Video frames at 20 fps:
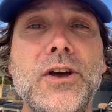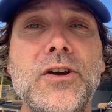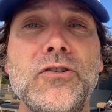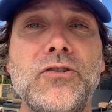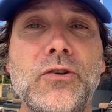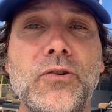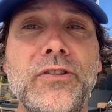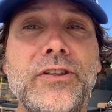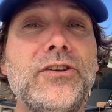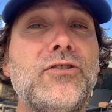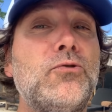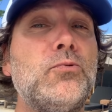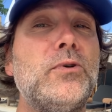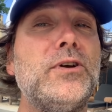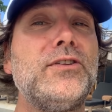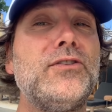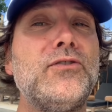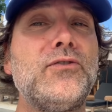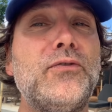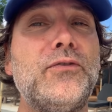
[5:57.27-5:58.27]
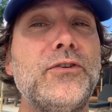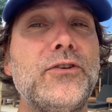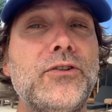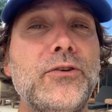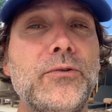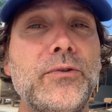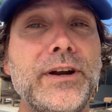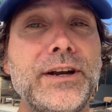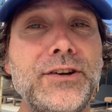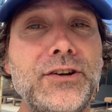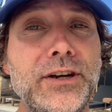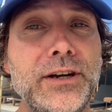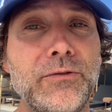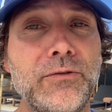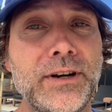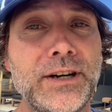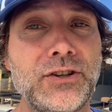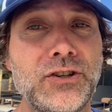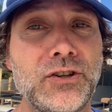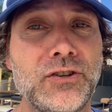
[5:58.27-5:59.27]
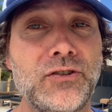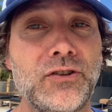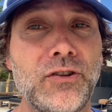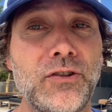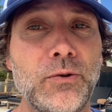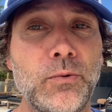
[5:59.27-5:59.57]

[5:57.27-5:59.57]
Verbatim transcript: so this one's for the richy riches of the